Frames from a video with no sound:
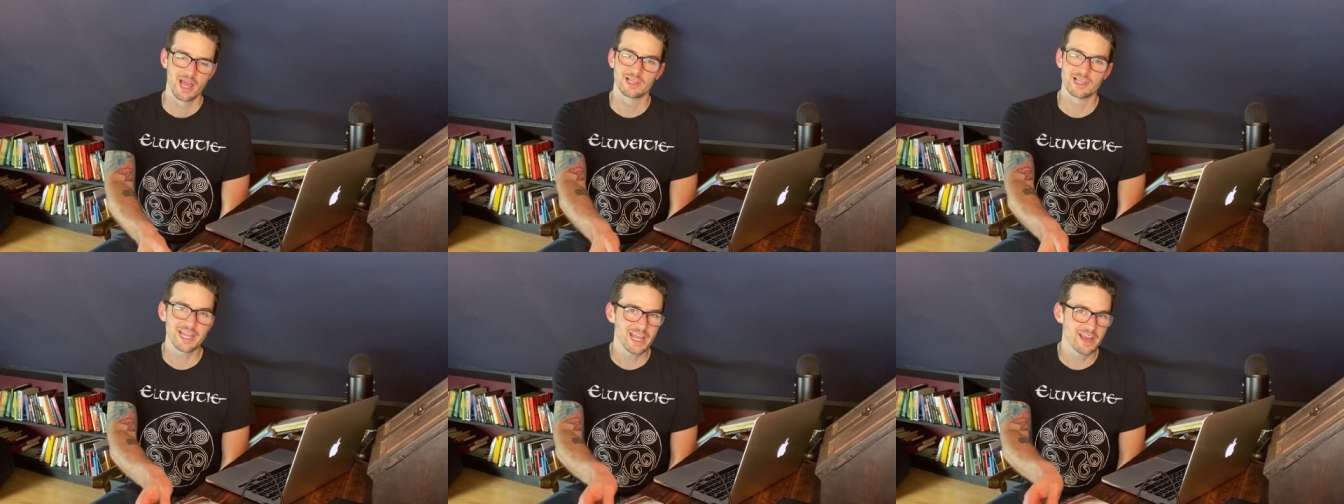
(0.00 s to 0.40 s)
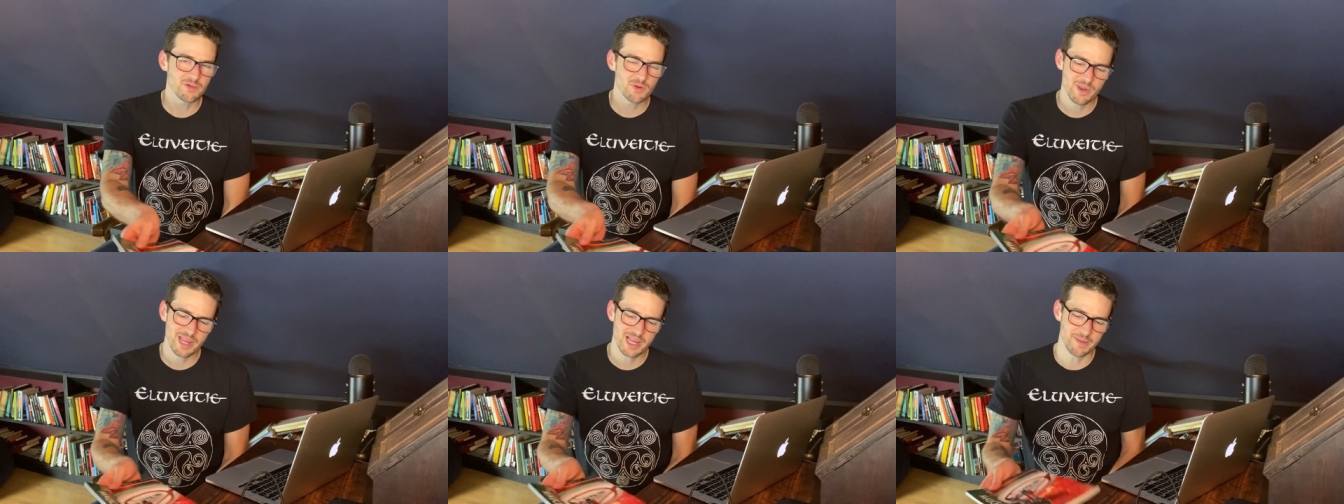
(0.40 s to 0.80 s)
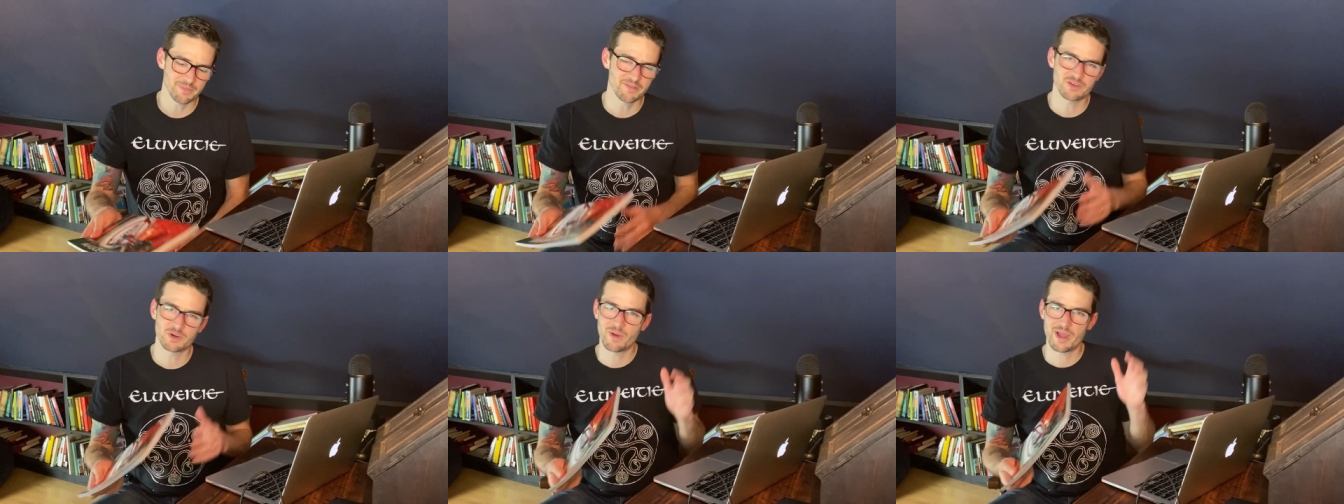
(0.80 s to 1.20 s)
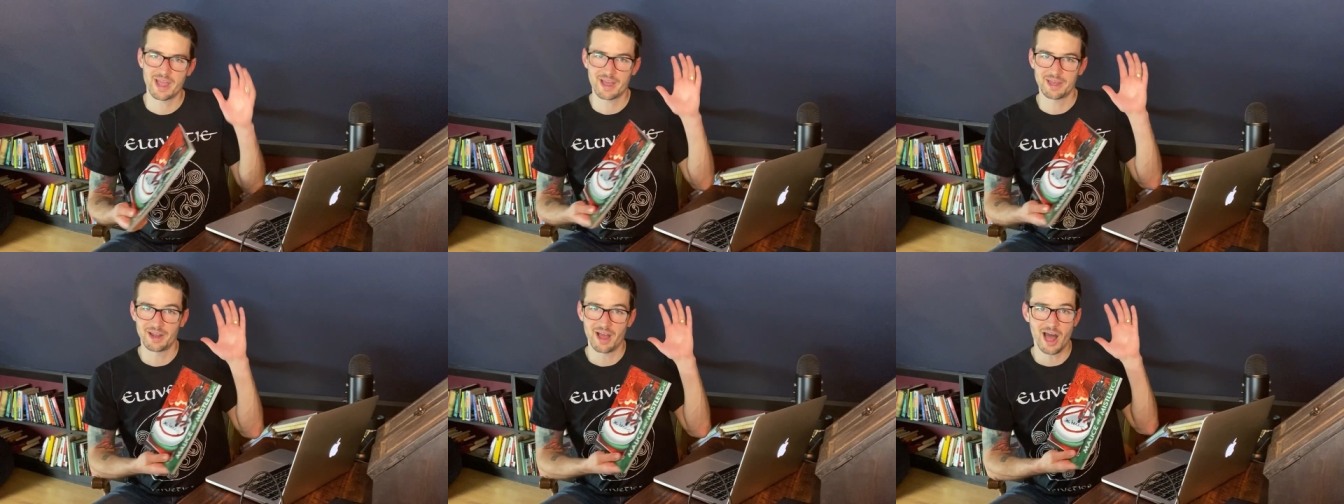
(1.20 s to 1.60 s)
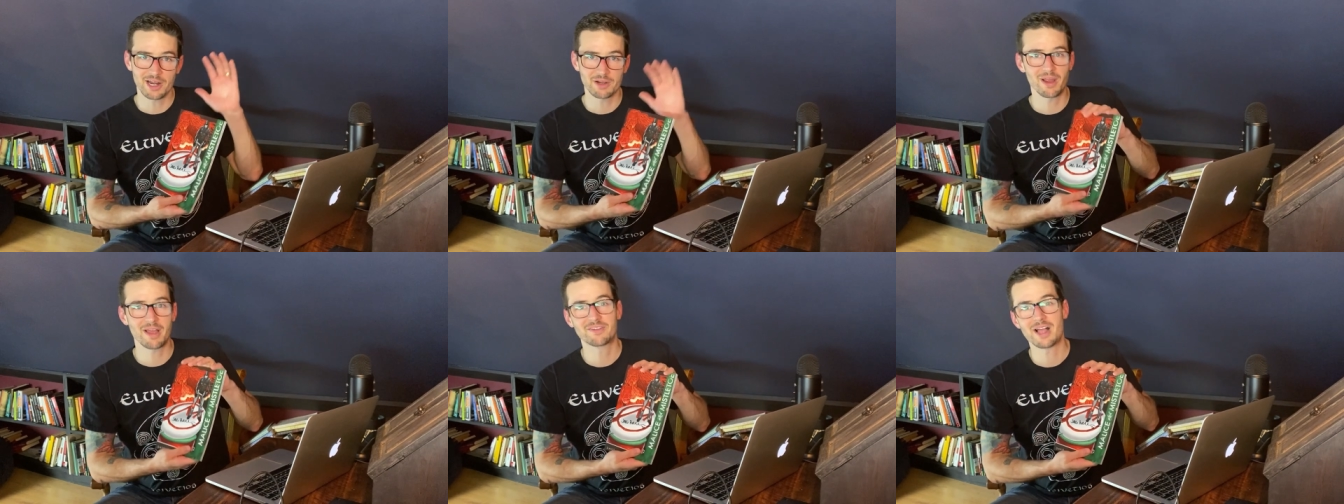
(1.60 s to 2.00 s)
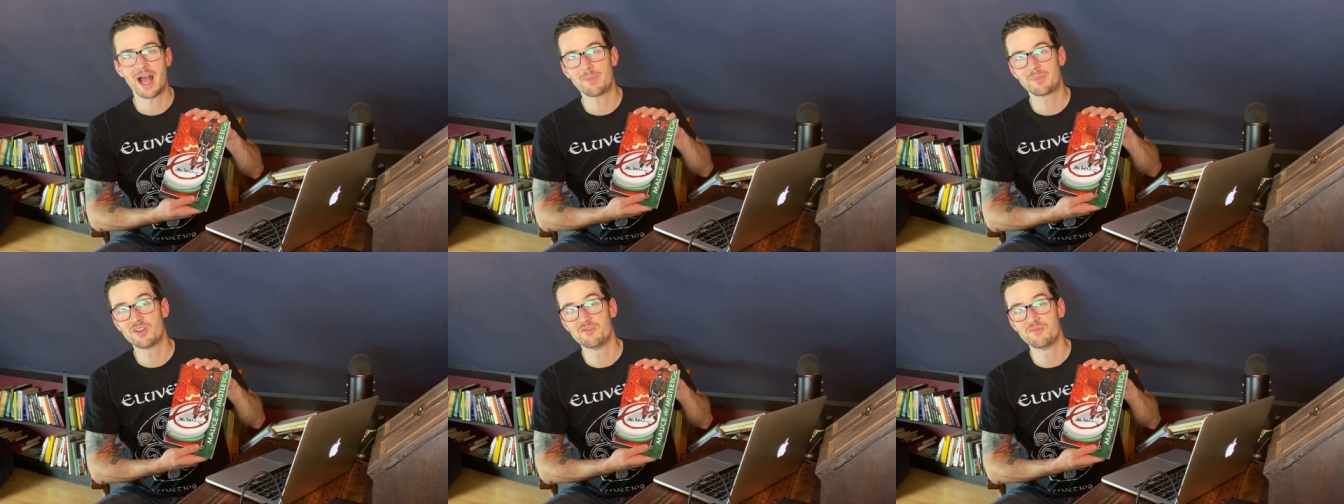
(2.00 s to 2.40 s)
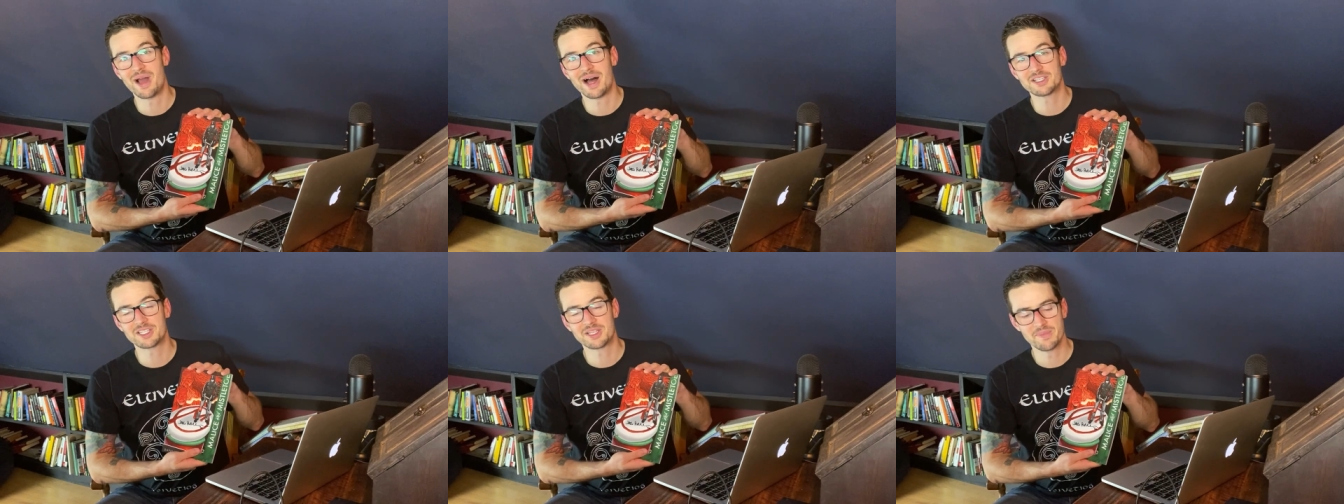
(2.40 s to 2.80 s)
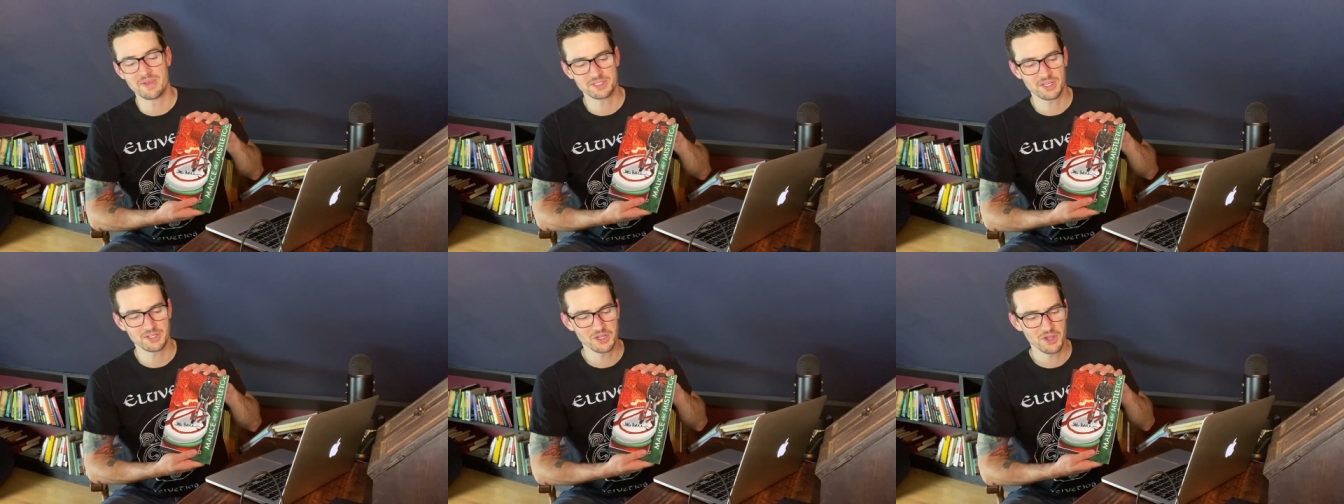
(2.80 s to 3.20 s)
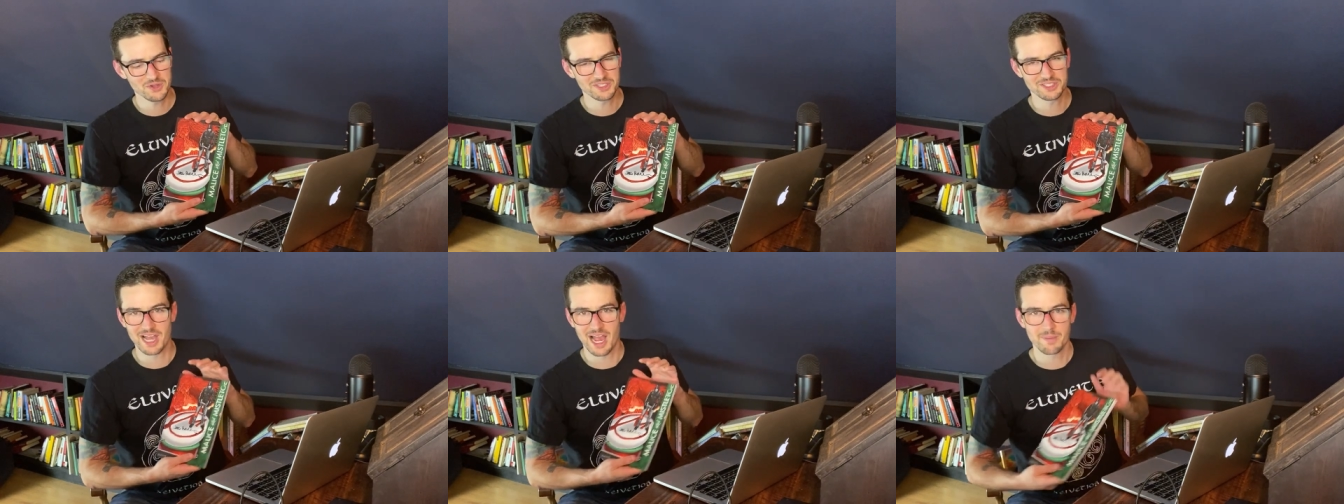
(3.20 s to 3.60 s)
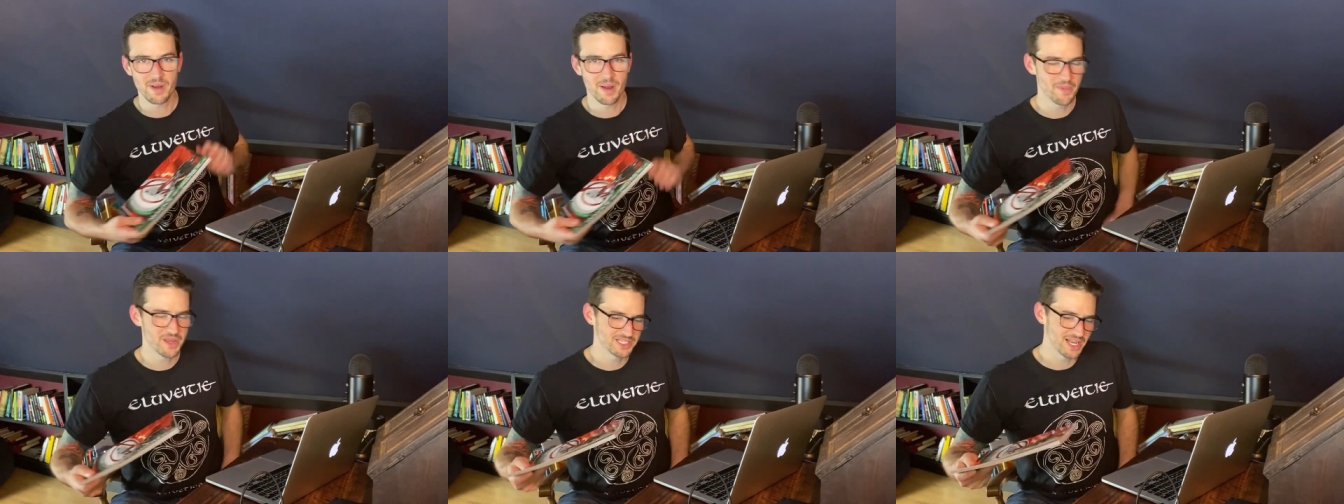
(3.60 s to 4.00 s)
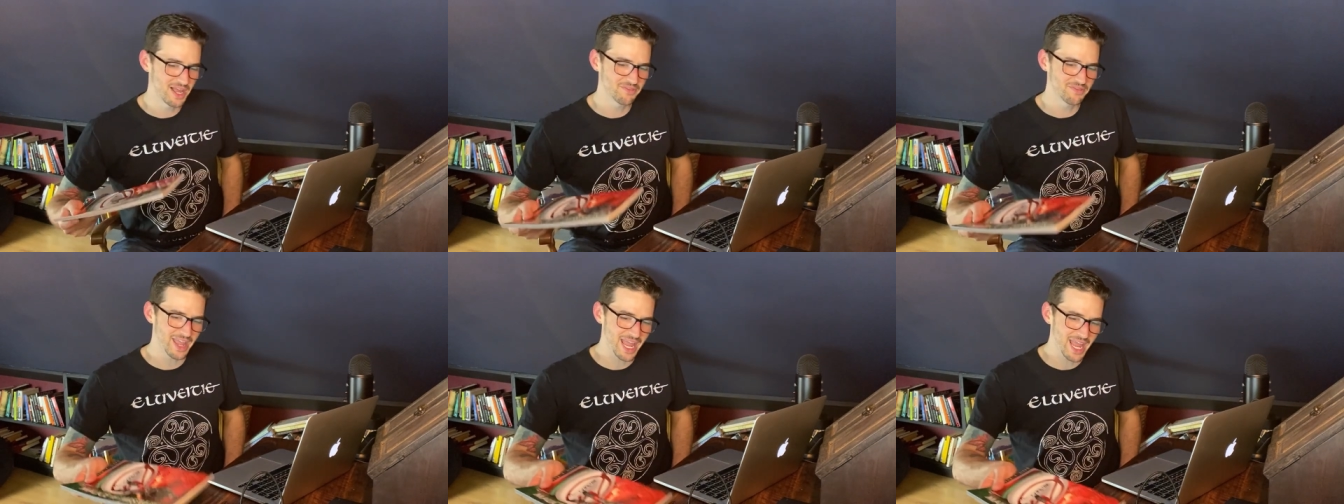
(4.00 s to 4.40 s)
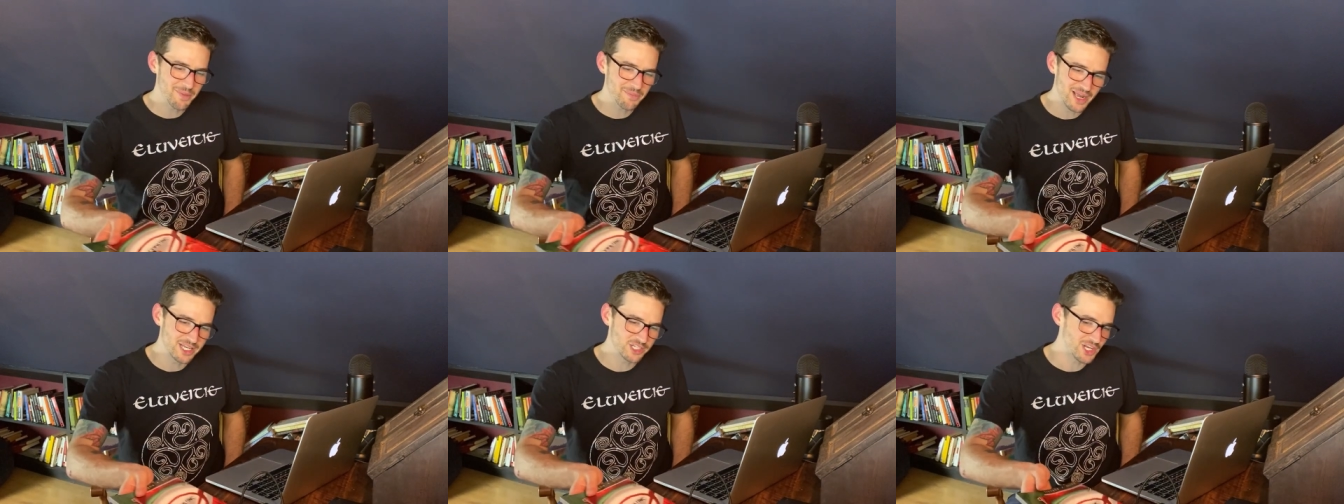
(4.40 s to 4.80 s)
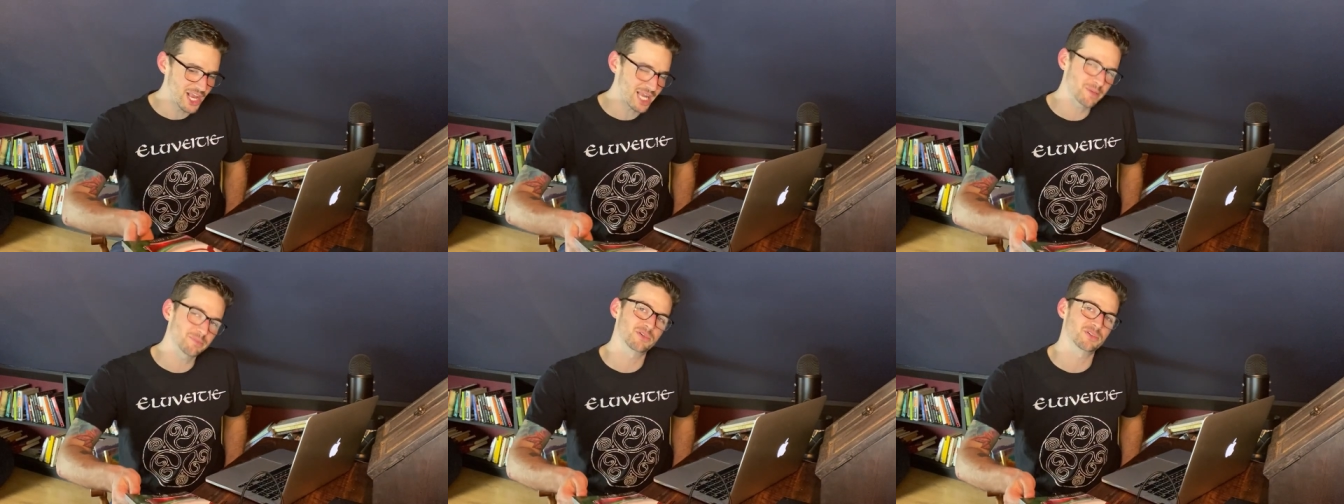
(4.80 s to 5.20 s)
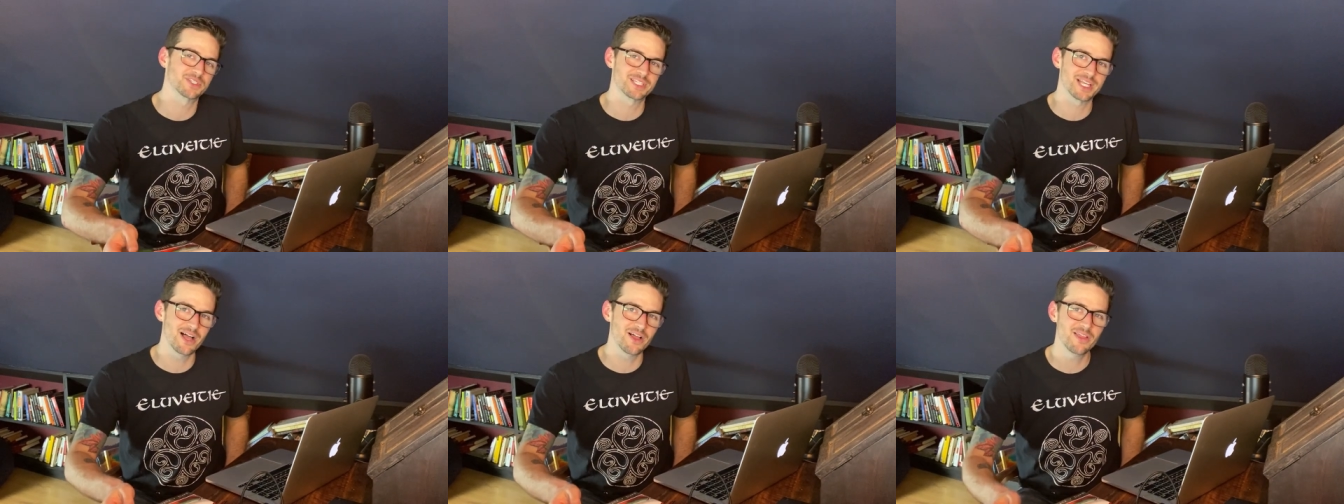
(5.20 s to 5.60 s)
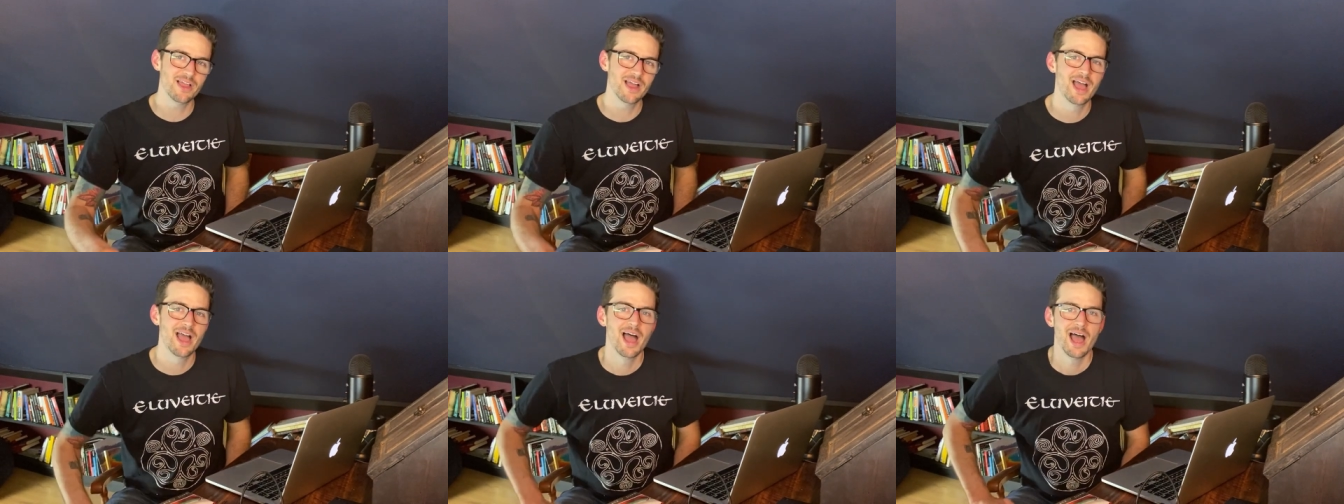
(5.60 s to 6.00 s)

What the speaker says: Like every week, I'm giving away an autographed copy of Mouse and Mistletoe signed by myself and by Jack Purcell.